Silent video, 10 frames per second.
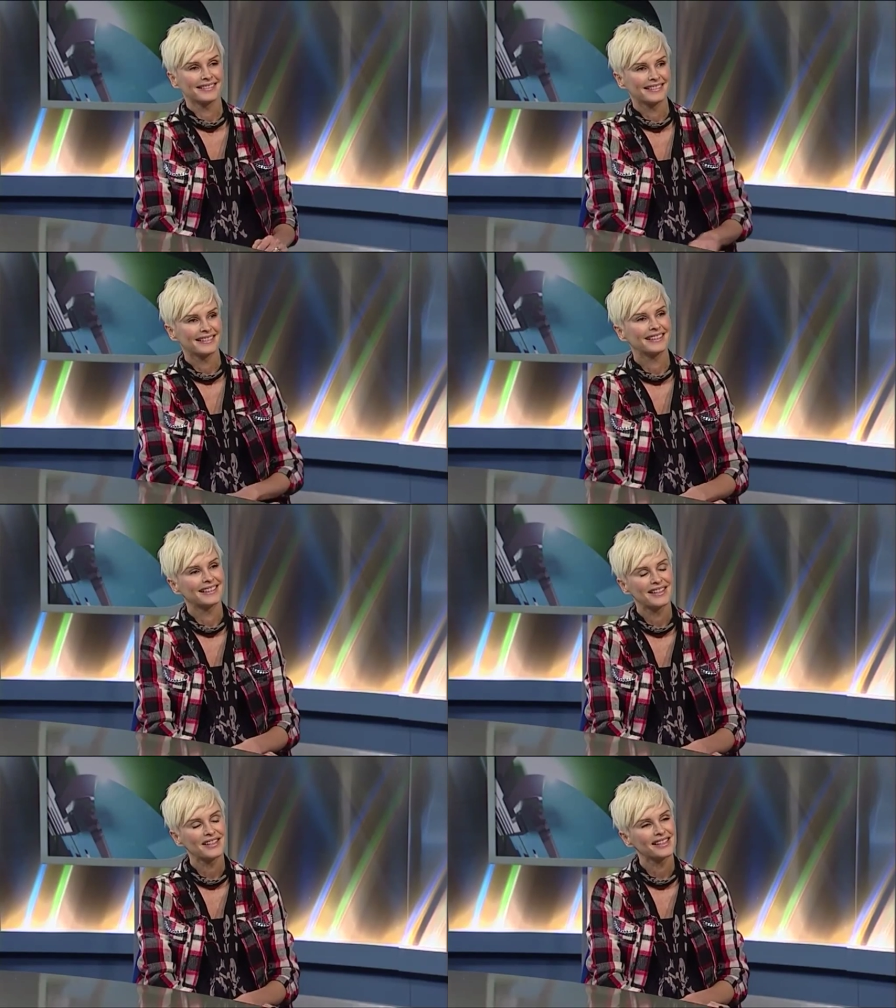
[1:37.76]
Yeah. You
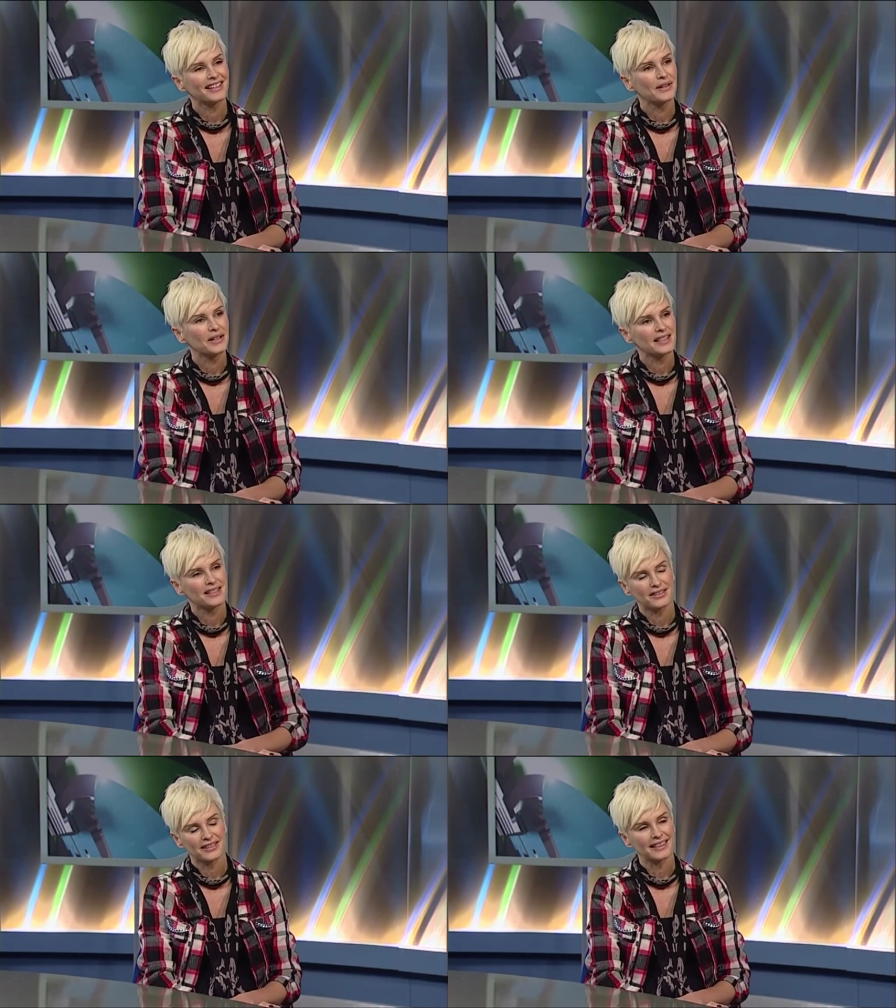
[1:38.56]
know, oh, so oh, that
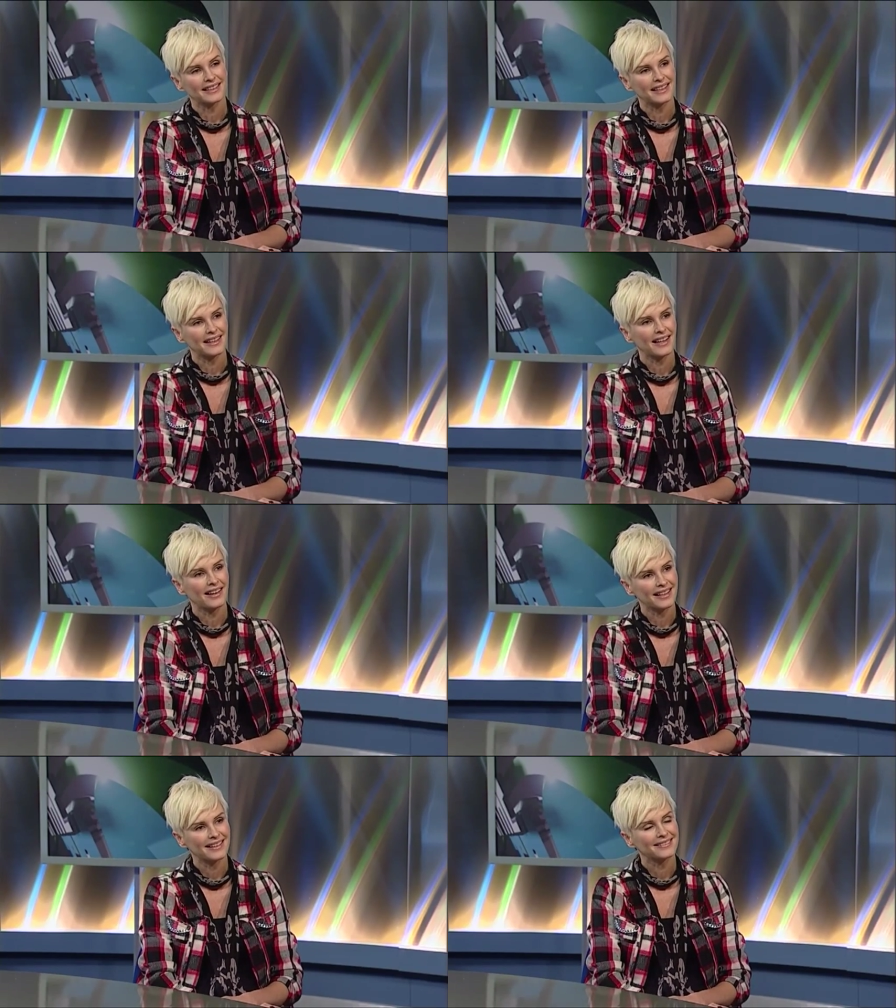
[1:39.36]
that's thrilling. Yeah, like that's it. good.